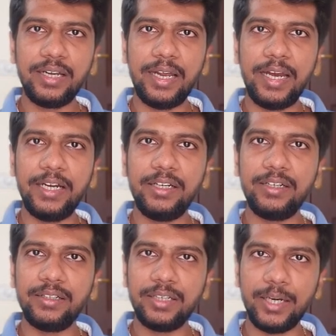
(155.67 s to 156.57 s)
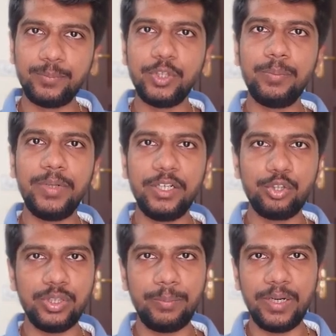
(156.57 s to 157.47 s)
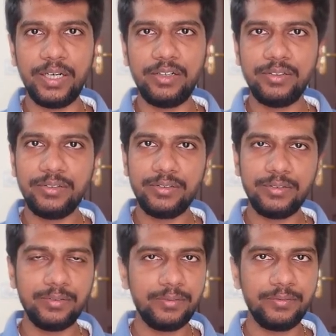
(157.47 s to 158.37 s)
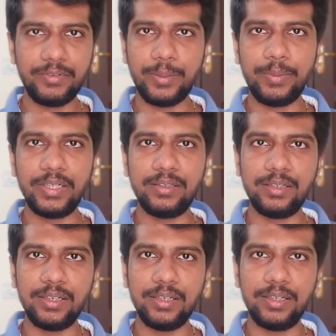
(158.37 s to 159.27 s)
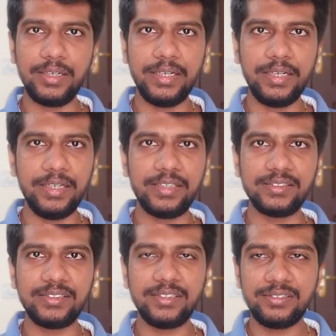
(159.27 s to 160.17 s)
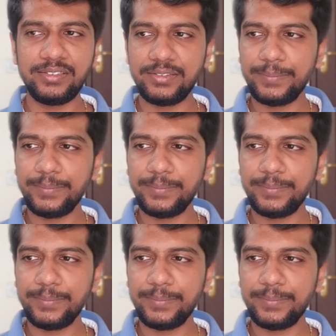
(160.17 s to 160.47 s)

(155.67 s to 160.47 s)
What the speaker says: and absorbed into the blood from our intestines.